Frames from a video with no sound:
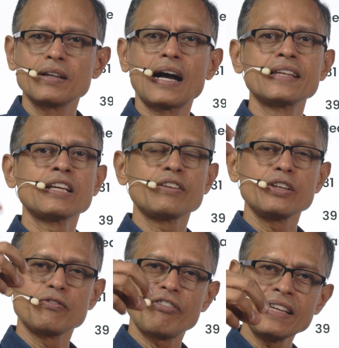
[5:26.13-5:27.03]
And then
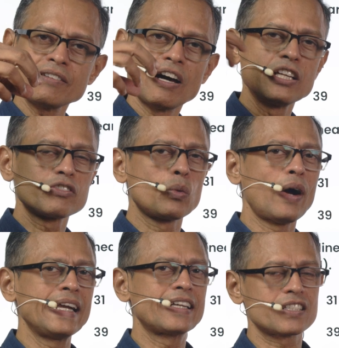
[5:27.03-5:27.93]
find the value of the
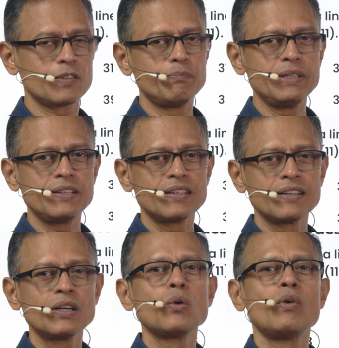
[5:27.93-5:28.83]
y-intercept b.
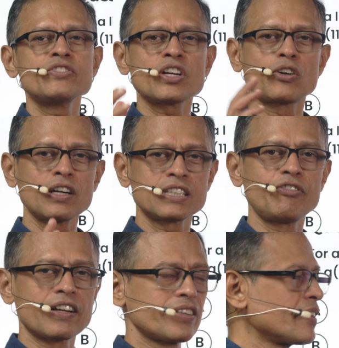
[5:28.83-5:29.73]
Once you got the
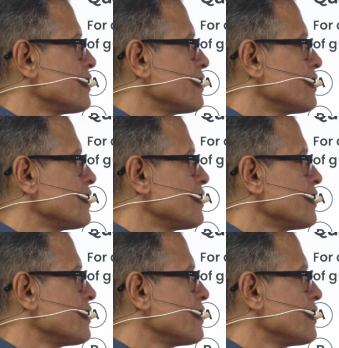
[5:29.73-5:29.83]
function,